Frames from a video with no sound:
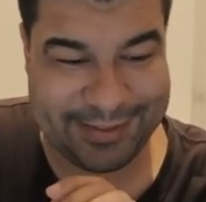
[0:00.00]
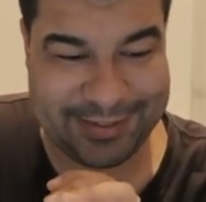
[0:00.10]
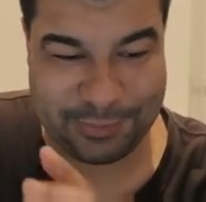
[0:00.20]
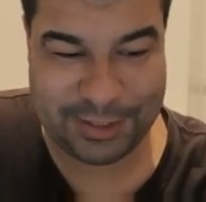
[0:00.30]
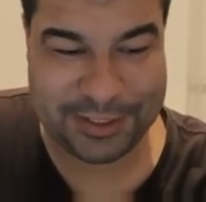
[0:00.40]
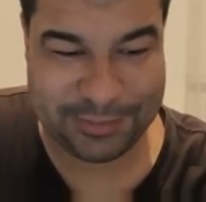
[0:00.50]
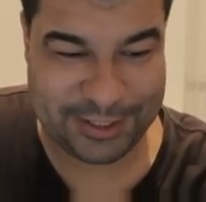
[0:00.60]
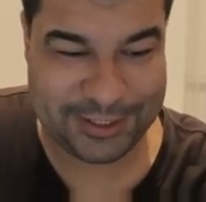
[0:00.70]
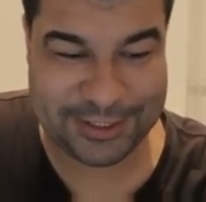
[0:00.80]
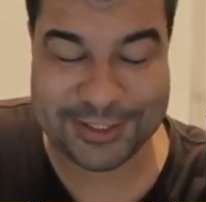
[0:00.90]
It's a
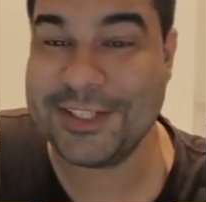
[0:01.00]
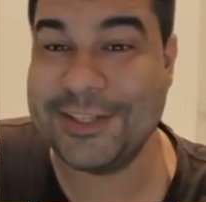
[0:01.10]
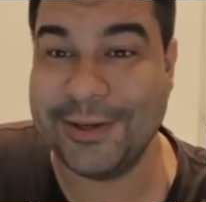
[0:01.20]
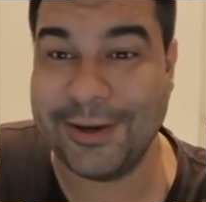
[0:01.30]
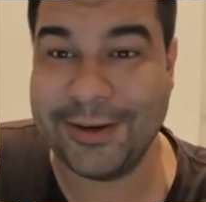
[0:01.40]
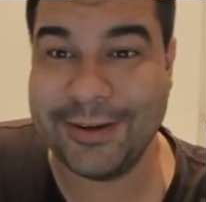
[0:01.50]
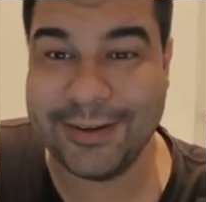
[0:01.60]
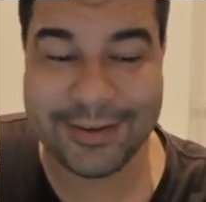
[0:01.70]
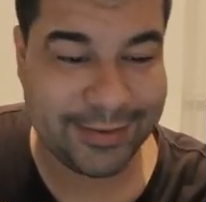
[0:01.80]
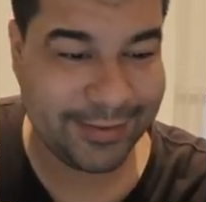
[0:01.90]
Mitsubishi GTO.
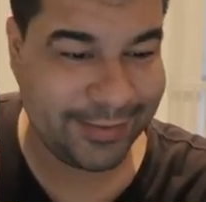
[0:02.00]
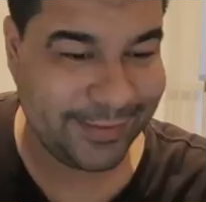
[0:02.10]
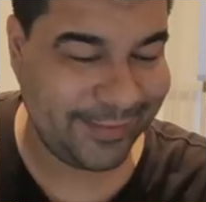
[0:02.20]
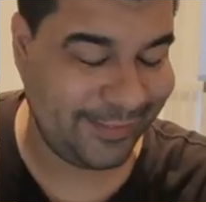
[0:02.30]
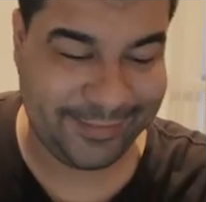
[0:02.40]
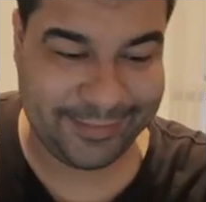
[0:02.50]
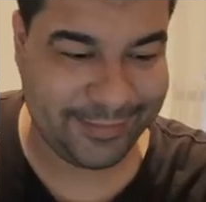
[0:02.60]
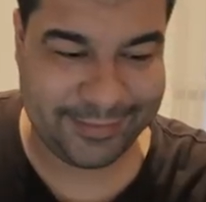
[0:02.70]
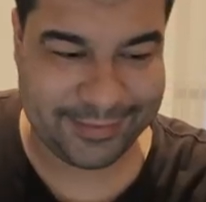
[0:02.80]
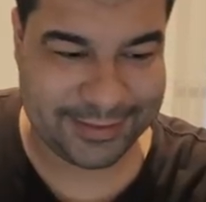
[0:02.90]

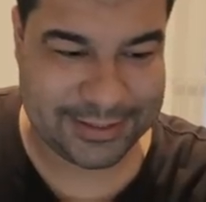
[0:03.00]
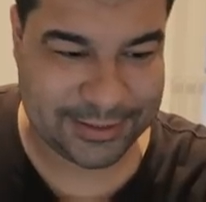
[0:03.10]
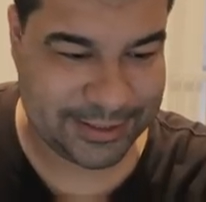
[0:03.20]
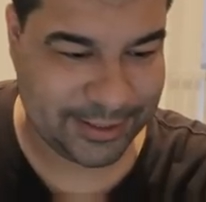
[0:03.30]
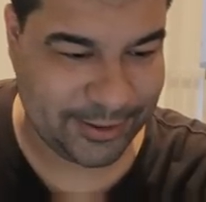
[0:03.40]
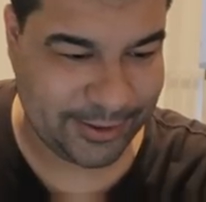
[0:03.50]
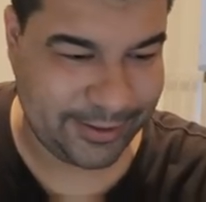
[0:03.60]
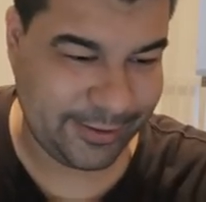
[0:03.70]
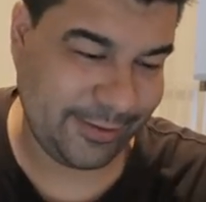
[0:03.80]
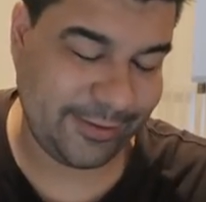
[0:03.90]
Exotic
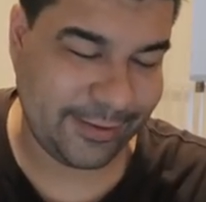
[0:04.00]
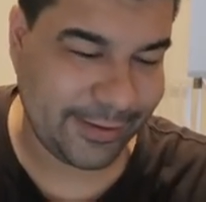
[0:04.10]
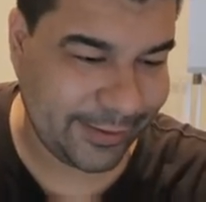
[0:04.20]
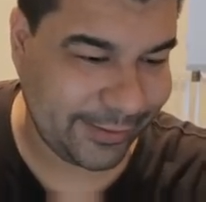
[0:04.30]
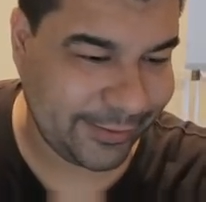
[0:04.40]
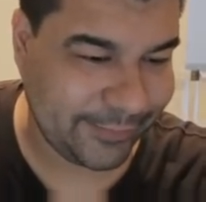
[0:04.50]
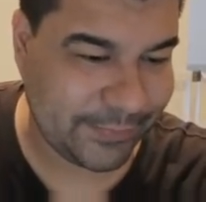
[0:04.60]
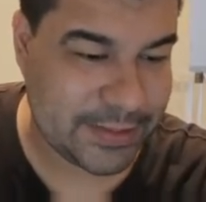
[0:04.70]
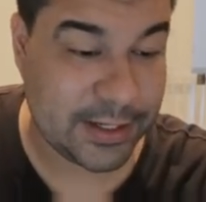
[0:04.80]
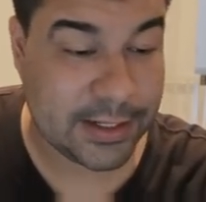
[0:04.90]
car. Okay, I don't know.
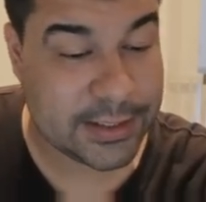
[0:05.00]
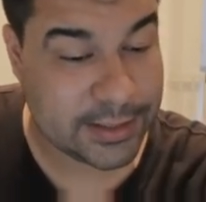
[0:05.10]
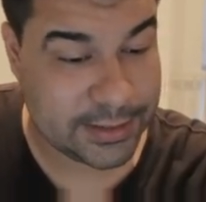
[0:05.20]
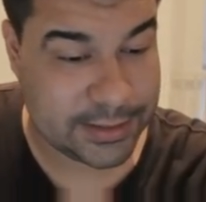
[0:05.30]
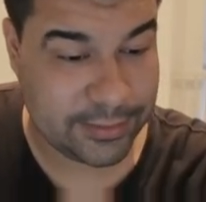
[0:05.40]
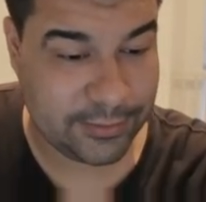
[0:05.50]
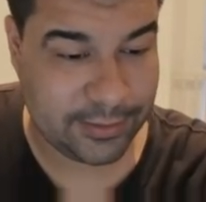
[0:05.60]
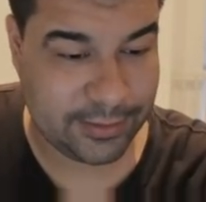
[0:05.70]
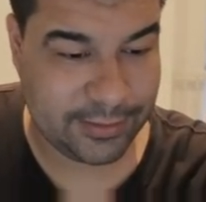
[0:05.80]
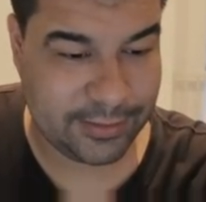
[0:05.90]
It's a
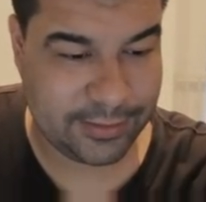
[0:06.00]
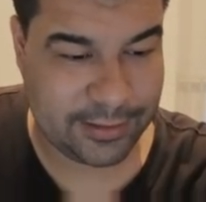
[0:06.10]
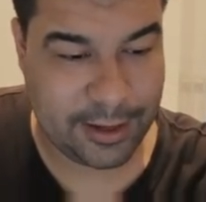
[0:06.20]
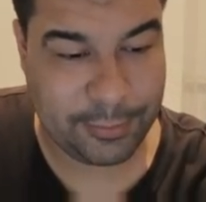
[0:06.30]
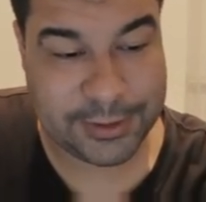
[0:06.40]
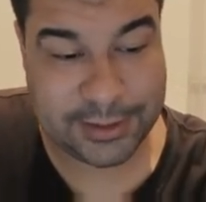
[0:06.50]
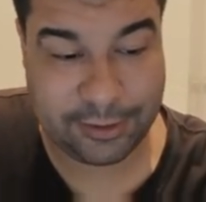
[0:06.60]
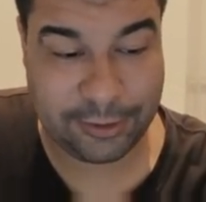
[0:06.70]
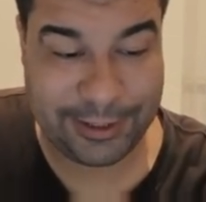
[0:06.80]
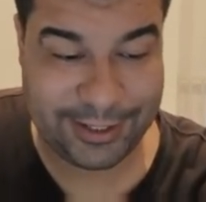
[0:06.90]
1997. Now he puts here
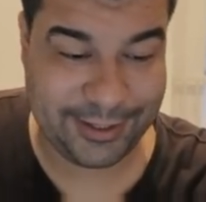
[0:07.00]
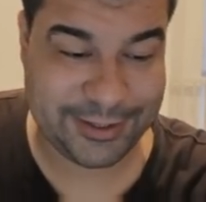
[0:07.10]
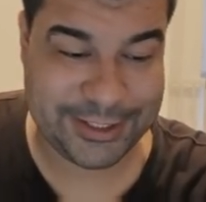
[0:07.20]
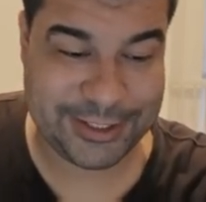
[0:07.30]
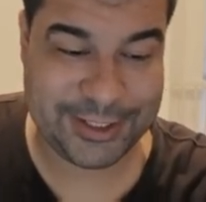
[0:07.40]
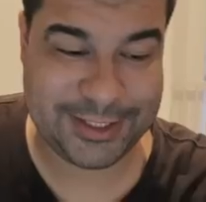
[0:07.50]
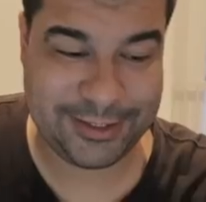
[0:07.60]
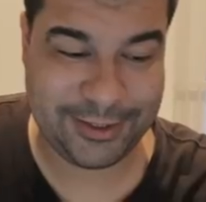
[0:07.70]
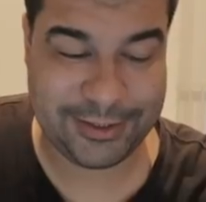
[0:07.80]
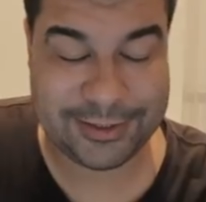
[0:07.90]
3000
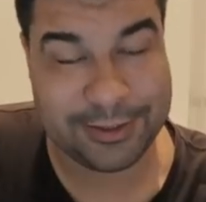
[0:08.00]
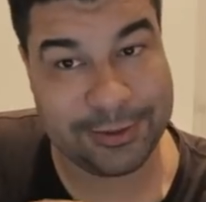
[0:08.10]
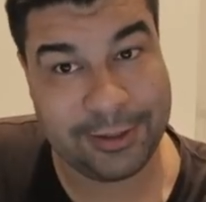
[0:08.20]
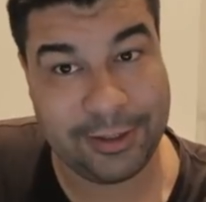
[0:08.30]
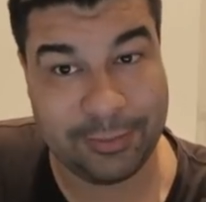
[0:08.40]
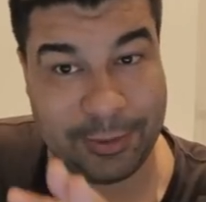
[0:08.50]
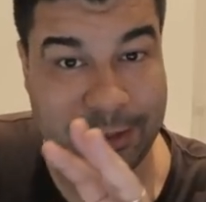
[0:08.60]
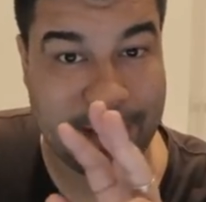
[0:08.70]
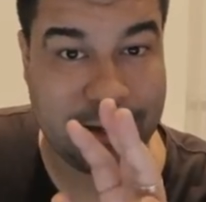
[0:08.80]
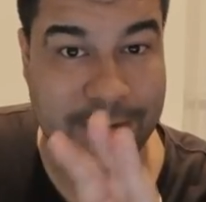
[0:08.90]
GTO, so it should either be
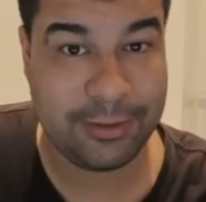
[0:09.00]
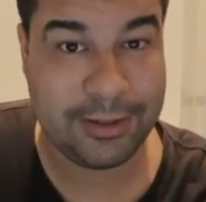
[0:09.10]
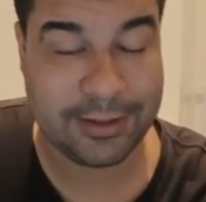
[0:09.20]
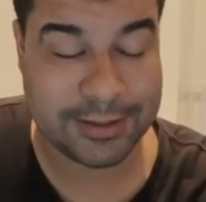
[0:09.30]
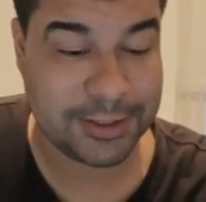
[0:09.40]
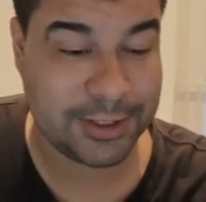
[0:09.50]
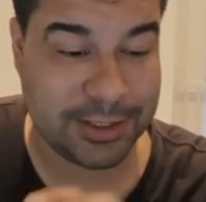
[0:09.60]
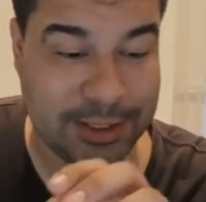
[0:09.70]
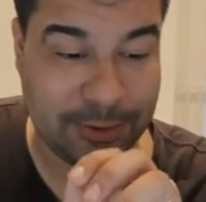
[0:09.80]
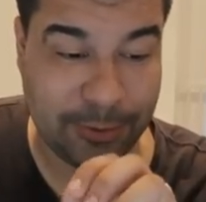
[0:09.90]
a 3000
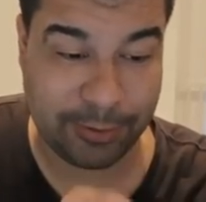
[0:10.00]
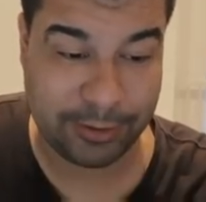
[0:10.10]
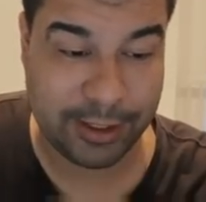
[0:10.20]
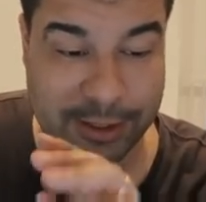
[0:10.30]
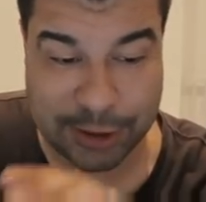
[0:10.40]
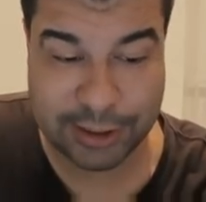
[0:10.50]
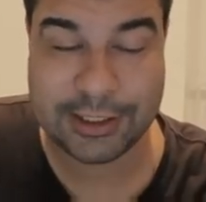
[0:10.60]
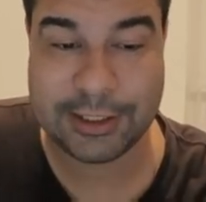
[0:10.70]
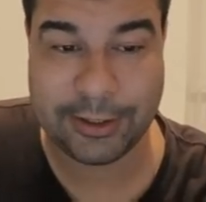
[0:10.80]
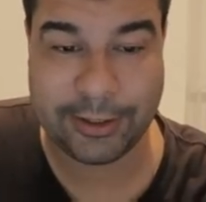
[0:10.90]
GT or a
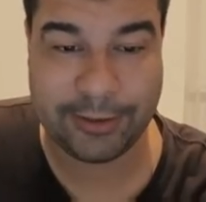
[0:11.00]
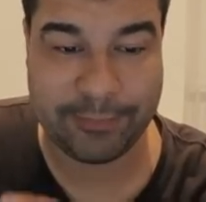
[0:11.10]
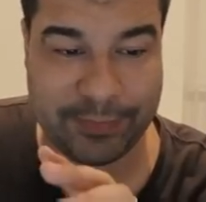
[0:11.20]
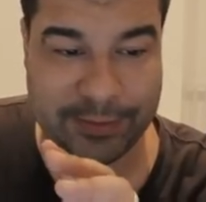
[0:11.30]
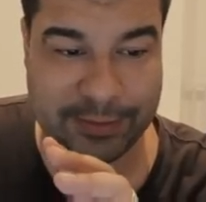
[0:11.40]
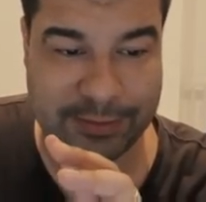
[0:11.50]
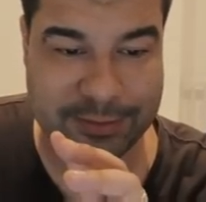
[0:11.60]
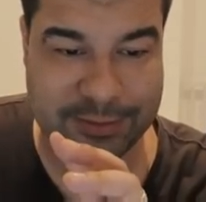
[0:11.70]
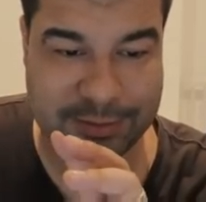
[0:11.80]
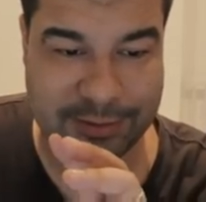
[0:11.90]
GTO.
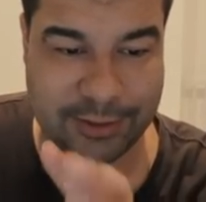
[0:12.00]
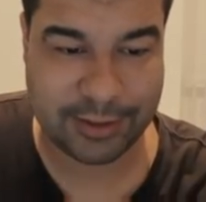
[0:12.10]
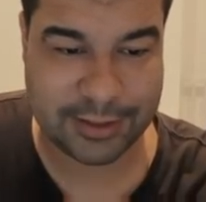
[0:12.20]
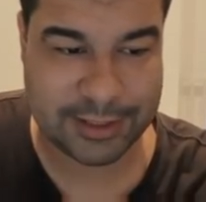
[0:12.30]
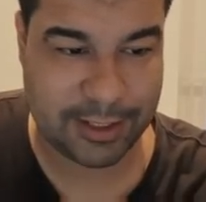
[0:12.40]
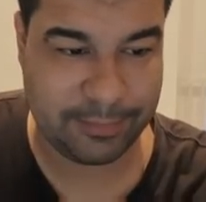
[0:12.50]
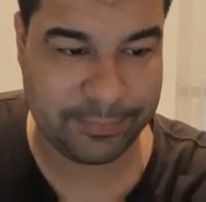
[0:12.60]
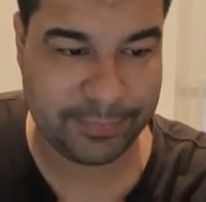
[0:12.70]
It's not the same.